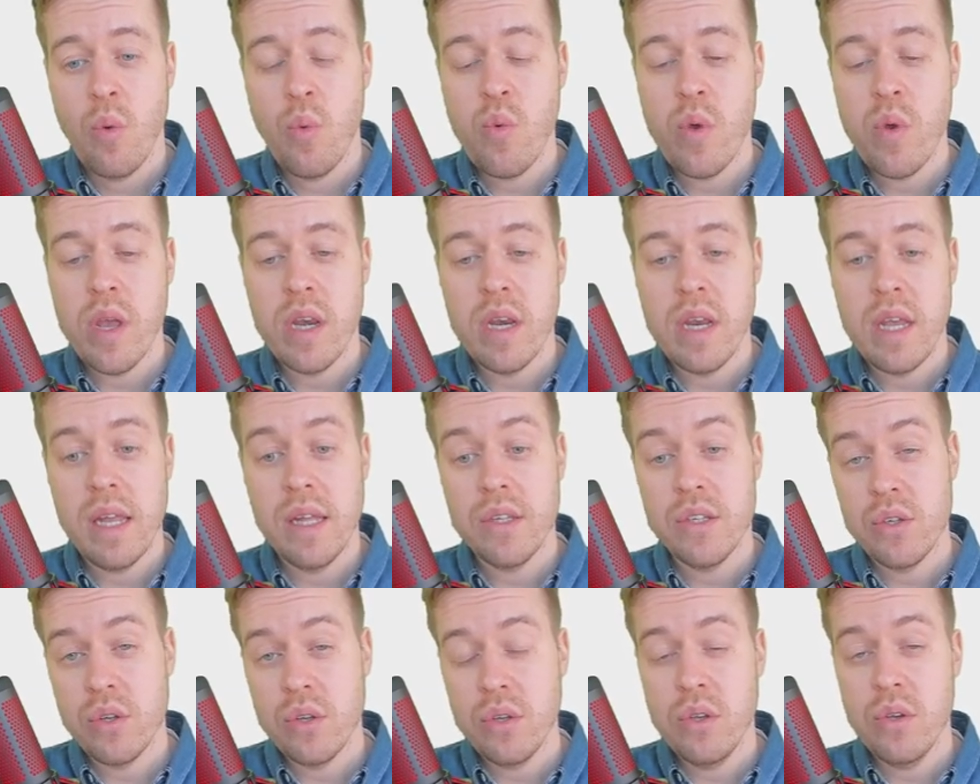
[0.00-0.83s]
we
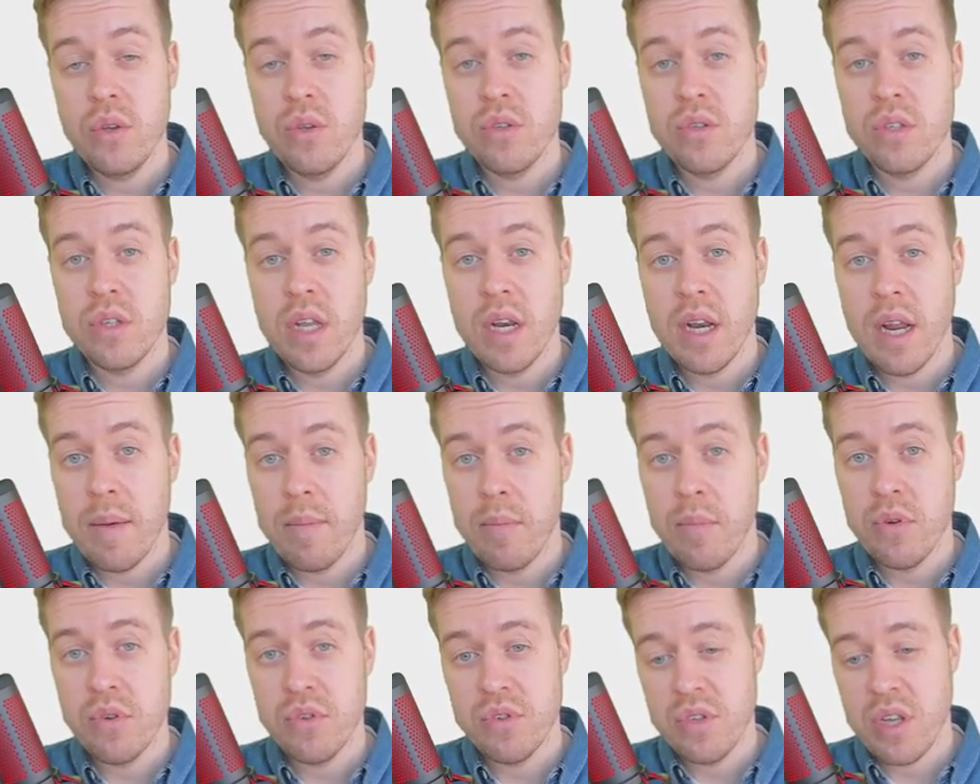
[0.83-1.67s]
need to use the
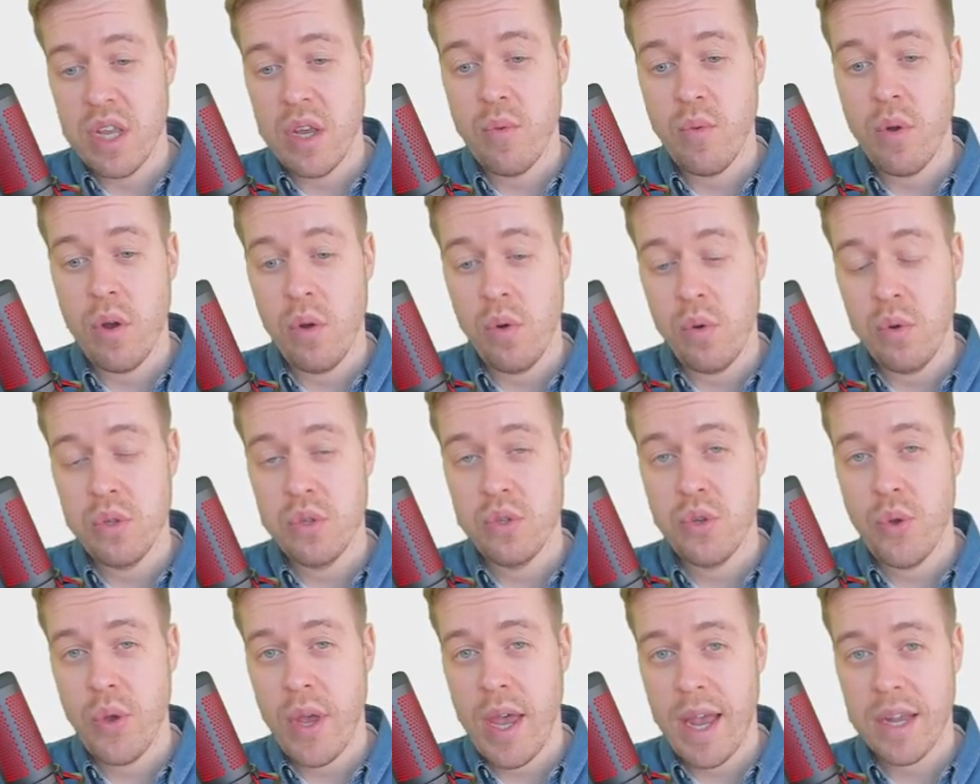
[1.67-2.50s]
number zero
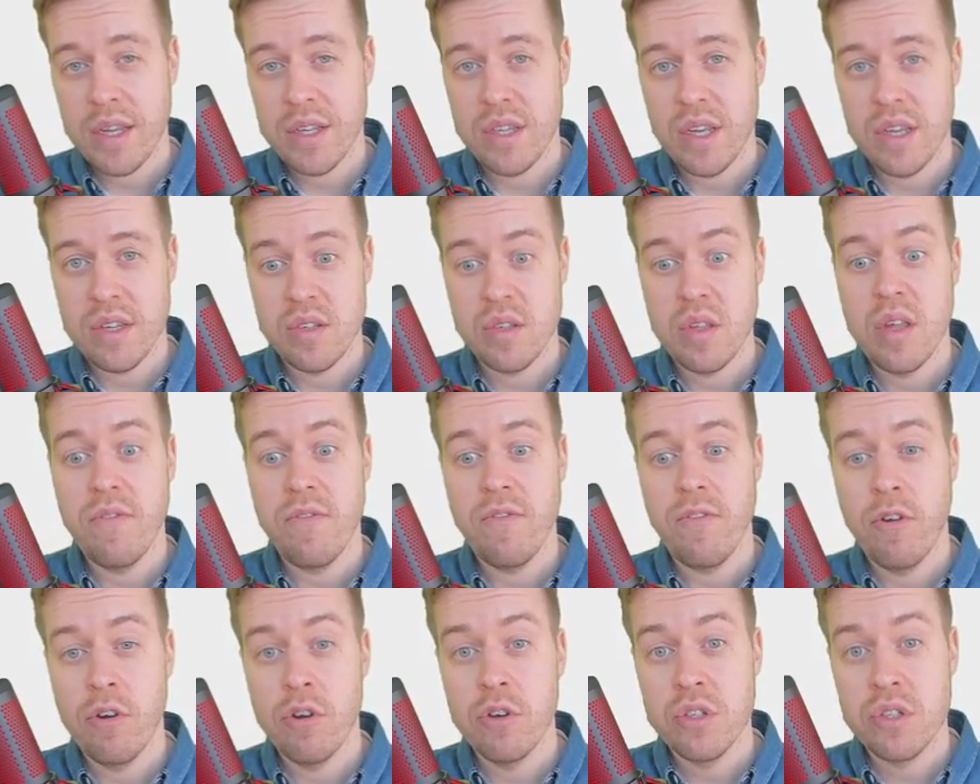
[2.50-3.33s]
to access the
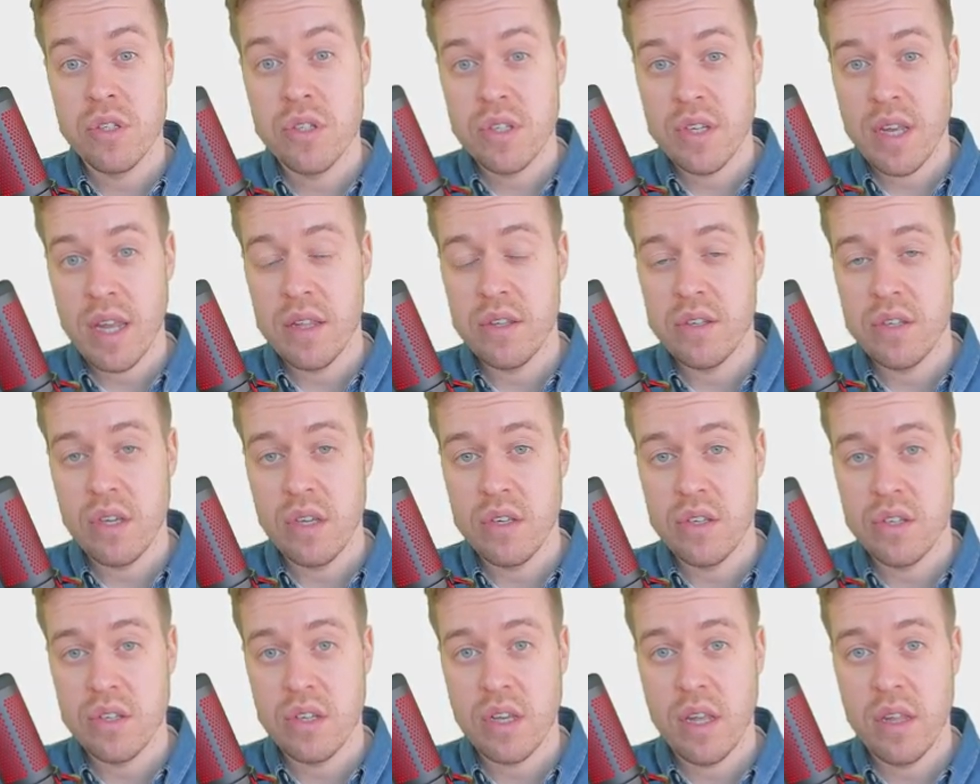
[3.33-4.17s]
first
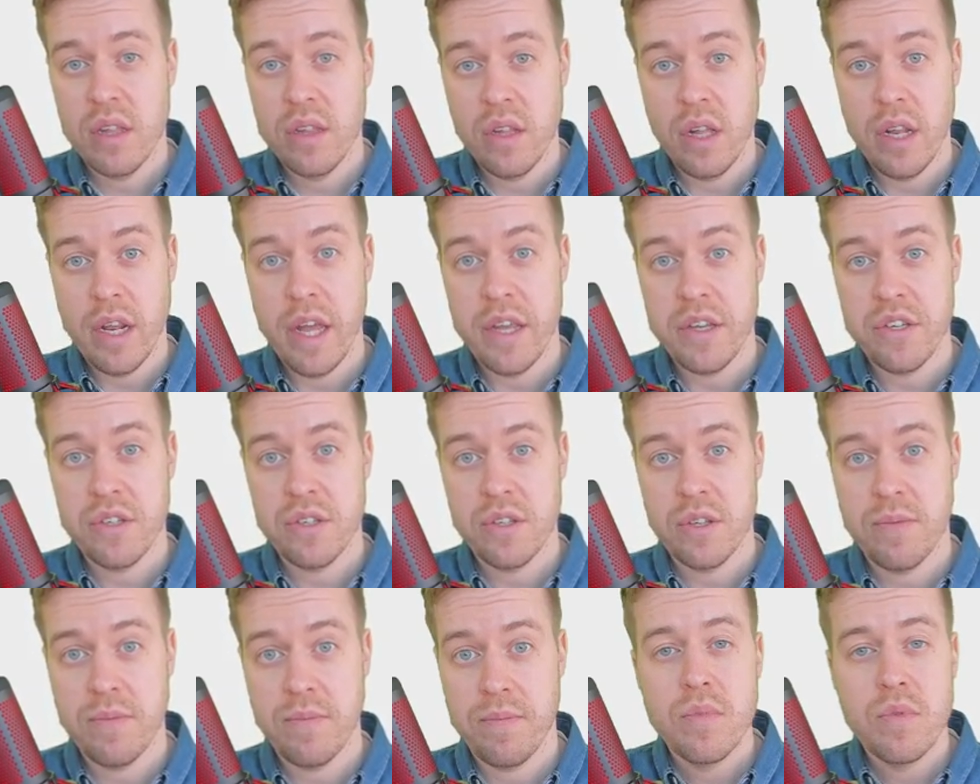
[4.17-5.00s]
sentence in the
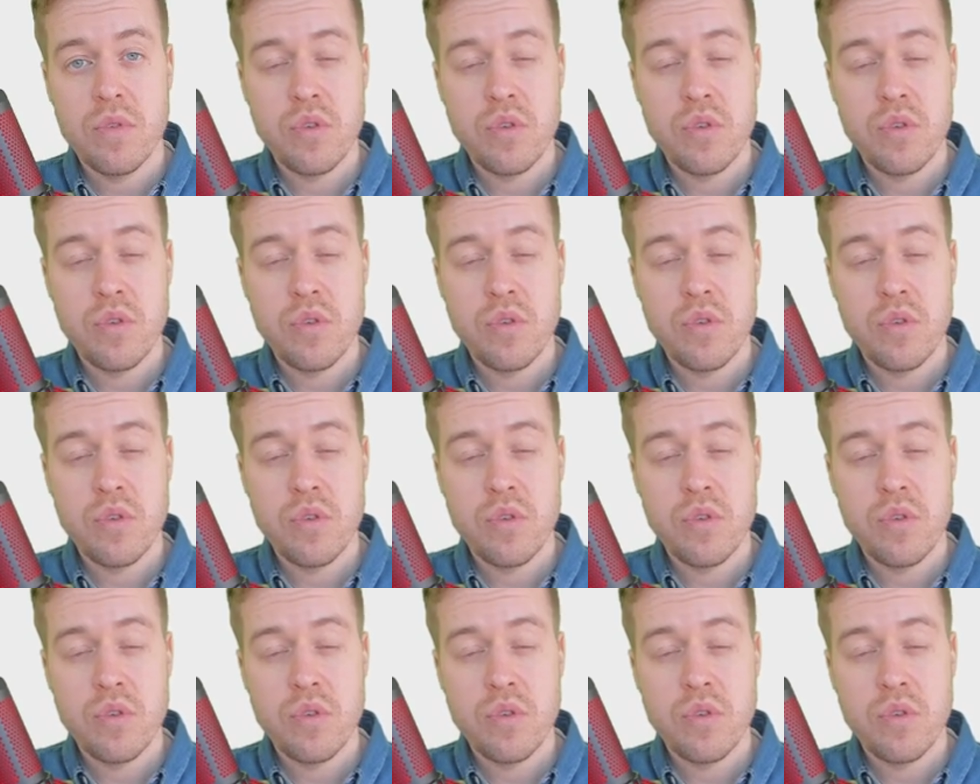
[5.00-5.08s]
list.